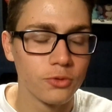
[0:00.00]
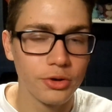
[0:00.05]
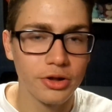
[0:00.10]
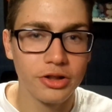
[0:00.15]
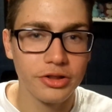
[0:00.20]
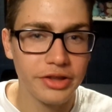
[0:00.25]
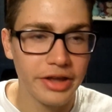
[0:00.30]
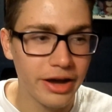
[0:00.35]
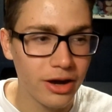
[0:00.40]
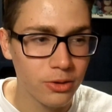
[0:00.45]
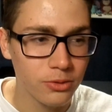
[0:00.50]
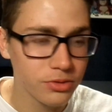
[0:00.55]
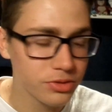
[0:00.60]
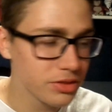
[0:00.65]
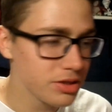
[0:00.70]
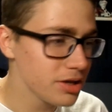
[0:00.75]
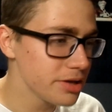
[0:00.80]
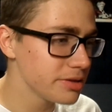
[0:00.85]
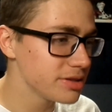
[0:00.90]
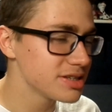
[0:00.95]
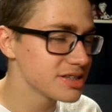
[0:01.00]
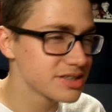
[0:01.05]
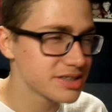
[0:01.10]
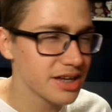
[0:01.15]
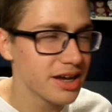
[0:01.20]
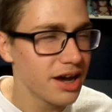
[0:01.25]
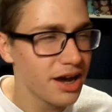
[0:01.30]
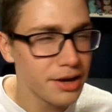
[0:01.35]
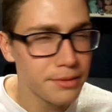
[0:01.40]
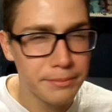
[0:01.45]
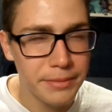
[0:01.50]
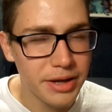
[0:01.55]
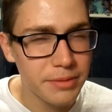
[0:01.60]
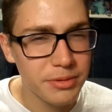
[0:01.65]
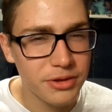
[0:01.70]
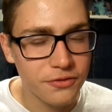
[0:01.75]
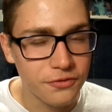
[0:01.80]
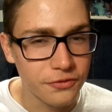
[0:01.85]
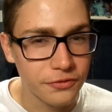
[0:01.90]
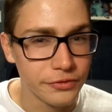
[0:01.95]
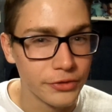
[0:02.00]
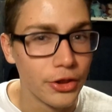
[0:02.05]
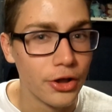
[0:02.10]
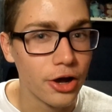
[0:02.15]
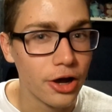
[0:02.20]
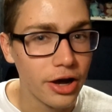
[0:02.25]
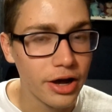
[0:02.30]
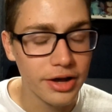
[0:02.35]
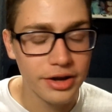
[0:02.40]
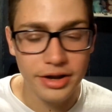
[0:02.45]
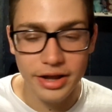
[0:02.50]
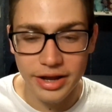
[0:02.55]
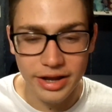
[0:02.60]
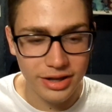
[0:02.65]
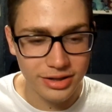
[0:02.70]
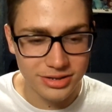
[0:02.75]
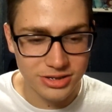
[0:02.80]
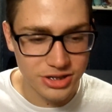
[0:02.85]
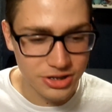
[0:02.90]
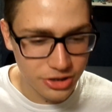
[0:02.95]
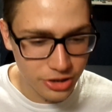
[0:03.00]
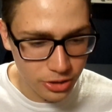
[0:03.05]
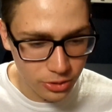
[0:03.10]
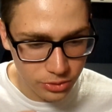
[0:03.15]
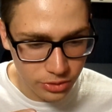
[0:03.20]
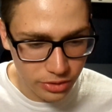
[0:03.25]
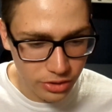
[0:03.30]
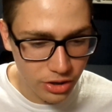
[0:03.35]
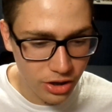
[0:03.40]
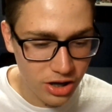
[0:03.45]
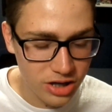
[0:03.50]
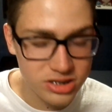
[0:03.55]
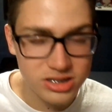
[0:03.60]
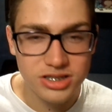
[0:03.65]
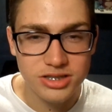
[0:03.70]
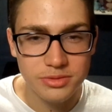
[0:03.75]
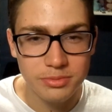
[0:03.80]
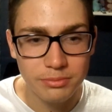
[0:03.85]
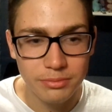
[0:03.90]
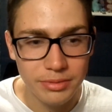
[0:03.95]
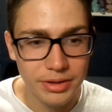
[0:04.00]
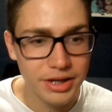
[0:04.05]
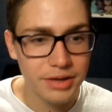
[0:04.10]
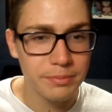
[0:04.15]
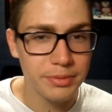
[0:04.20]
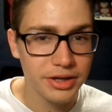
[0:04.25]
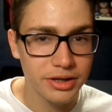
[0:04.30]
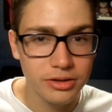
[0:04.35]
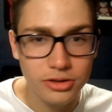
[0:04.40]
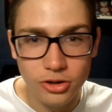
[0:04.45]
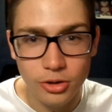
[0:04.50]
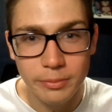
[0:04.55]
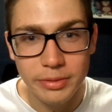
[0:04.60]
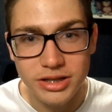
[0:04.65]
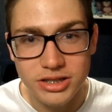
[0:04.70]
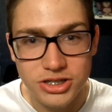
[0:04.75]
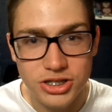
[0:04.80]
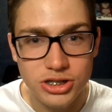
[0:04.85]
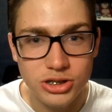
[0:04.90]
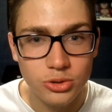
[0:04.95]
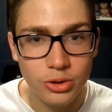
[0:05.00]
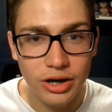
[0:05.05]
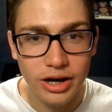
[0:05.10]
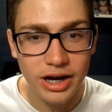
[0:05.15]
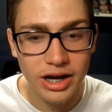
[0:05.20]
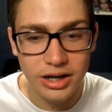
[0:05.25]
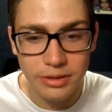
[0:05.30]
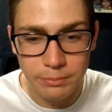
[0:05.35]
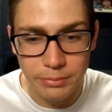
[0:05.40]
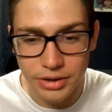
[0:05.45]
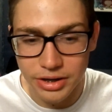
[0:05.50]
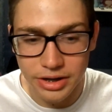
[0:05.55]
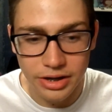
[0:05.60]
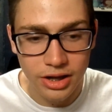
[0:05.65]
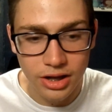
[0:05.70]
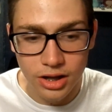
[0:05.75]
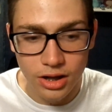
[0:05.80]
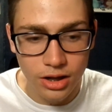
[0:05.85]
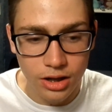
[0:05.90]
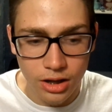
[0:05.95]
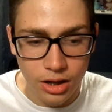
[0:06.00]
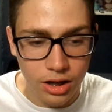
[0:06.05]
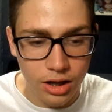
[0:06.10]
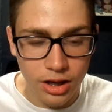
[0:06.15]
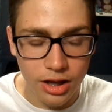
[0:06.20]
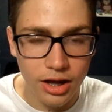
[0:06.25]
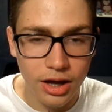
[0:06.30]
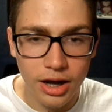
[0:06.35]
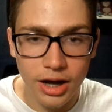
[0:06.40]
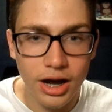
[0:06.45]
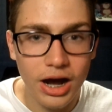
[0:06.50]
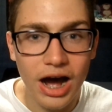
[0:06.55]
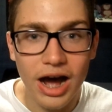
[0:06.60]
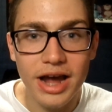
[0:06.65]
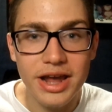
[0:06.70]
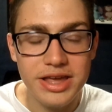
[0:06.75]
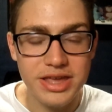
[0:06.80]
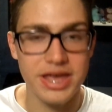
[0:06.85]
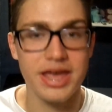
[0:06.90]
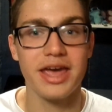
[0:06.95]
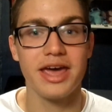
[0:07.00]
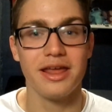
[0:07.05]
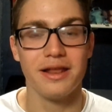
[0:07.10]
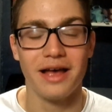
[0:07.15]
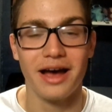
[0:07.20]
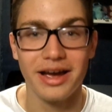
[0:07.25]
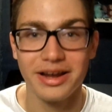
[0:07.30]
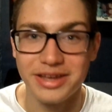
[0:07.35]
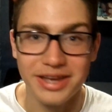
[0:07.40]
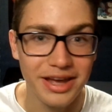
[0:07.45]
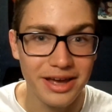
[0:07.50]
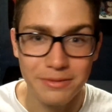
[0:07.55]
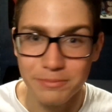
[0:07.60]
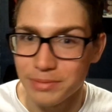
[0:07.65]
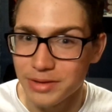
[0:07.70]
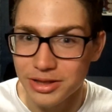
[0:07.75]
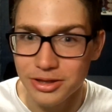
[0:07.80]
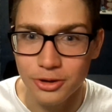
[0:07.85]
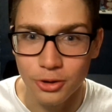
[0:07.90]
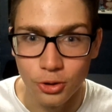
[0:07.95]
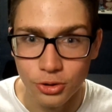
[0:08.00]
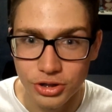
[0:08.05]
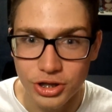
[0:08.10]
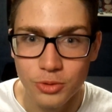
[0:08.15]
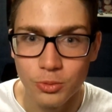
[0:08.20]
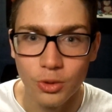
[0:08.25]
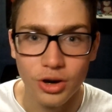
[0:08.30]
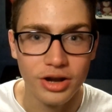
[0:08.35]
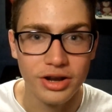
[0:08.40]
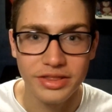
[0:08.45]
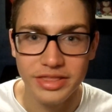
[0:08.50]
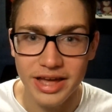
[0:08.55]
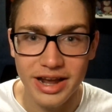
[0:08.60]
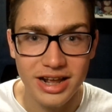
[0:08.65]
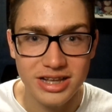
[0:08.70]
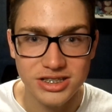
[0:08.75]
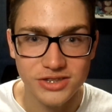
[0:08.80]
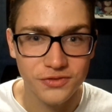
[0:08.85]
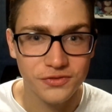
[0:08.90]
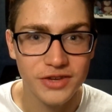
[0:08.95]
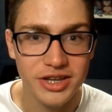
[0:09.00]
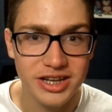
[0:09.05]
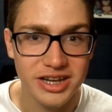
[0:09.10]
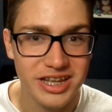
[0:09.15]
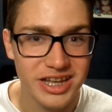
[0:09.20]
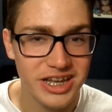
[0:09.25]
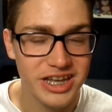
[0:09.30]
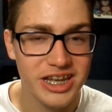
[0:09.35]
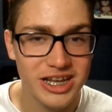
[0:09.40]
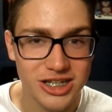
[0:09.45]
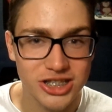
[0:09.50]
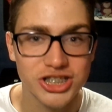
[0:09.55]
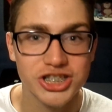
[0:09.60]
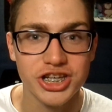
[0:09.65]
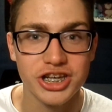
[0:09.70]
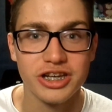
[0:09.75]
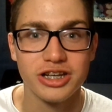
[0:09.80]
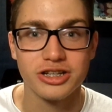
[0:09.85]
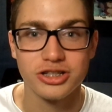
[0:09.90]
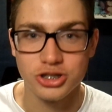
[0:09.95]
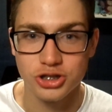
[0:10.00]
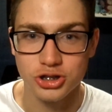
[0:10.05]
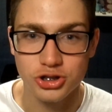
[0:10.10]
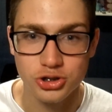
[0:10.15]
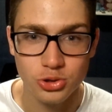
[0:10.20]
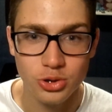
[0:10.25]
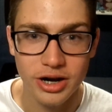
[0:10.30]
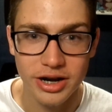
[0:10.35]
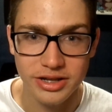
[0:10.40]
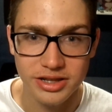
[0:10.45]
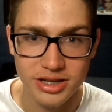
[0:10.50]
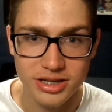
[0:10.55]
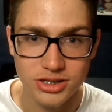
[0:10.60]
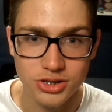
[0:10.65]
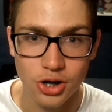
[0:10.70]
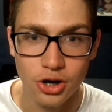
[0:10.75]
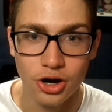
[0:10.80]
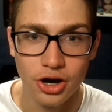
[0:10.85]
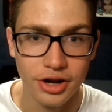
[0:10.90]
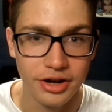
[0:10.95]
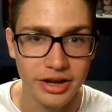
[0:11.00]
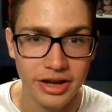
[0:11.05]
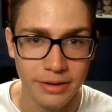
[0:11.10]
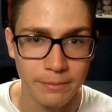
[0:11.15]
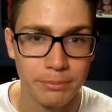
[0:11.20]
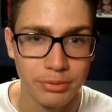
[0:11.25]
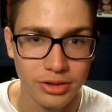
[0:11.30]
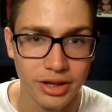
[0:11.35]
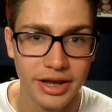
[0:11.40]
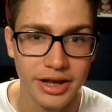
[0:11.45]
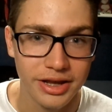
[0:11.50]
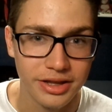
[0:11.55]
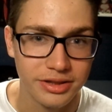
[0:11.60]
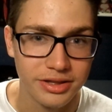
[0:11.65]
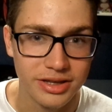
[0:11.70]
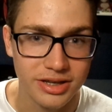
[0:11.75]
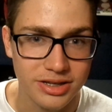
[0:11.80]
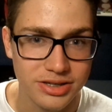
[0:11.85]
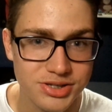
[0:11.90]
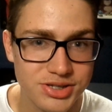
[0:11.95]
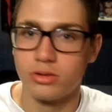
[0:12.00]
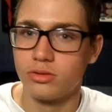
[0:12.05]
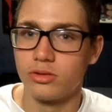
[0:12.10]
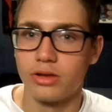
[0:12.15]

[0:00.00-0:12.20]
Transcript: real now, the design may be flawed and, you know, the cost may be a little bit too high, but I can't be the only one that has feet itching to try these on and play in these.